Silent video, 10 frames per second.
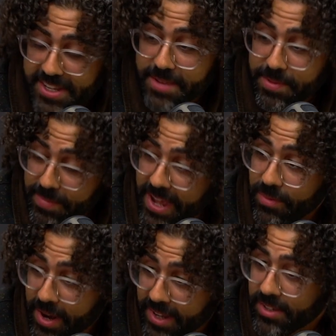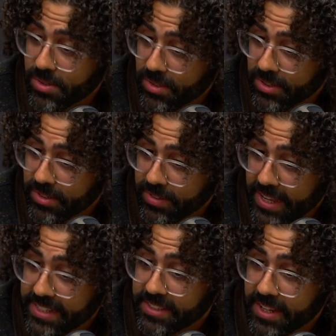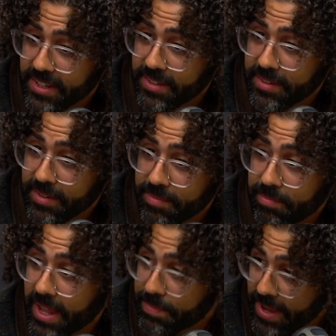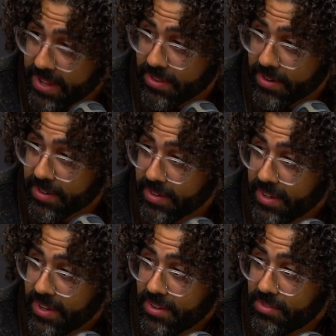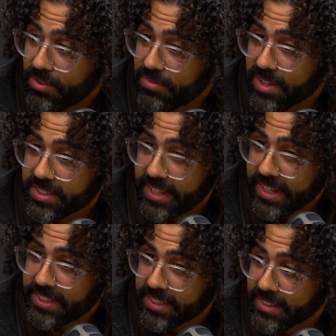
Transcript: in mind, Ryan Coogler has done Black Panther, Fruitvale Station,